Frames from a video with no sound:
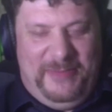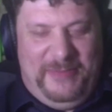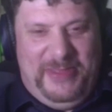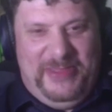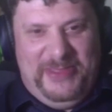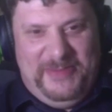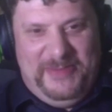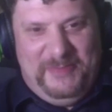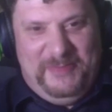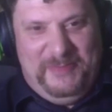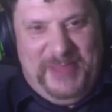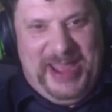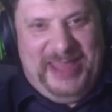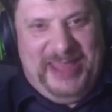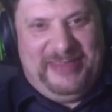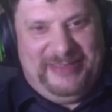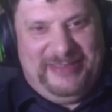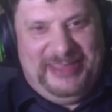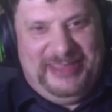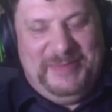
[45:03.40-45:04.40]
the
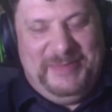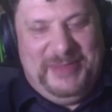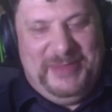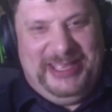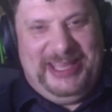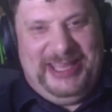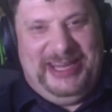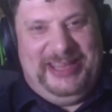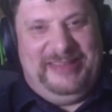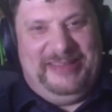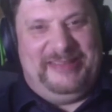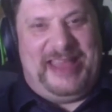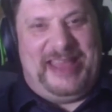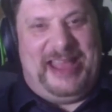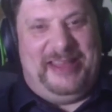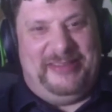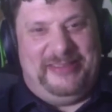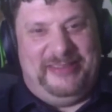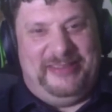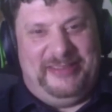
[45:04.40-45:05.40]
best team at getting
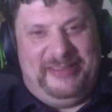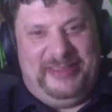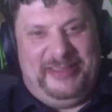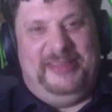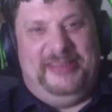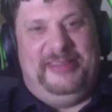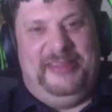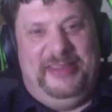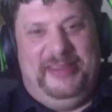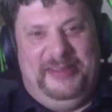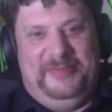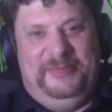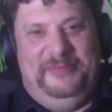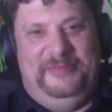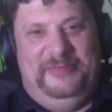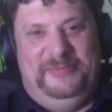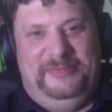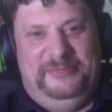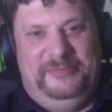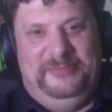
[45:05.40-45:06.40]
sacks since him.
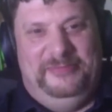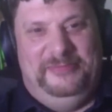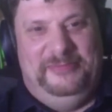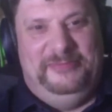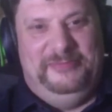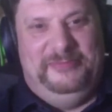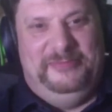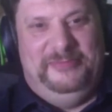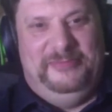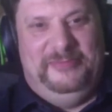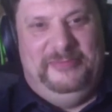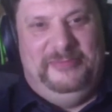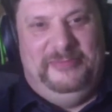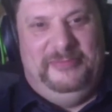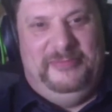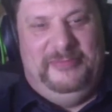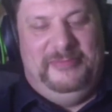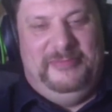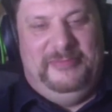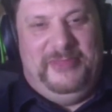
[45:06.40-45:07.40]

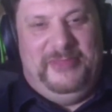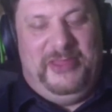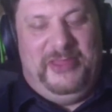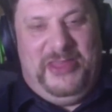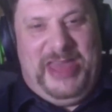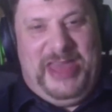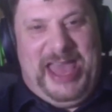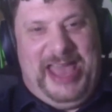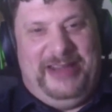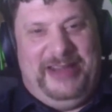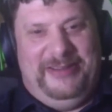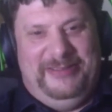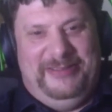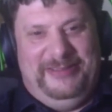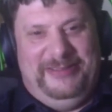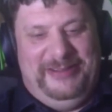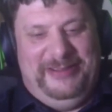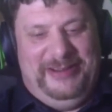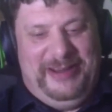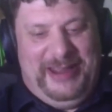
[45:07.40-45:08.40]
That
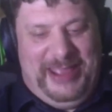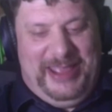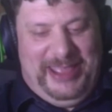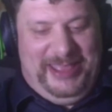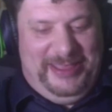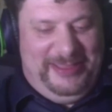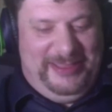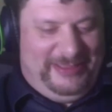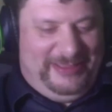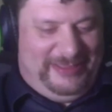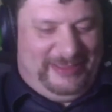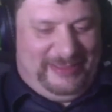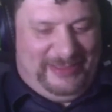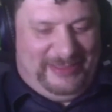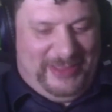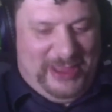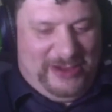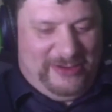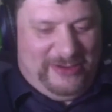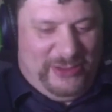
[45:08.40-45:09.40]
is
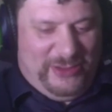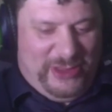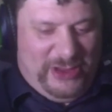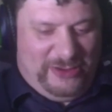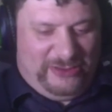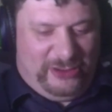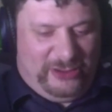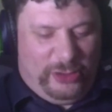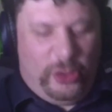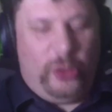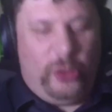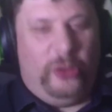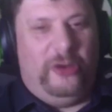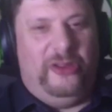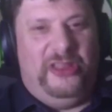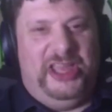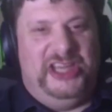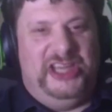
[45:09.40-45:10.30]
there's a correlation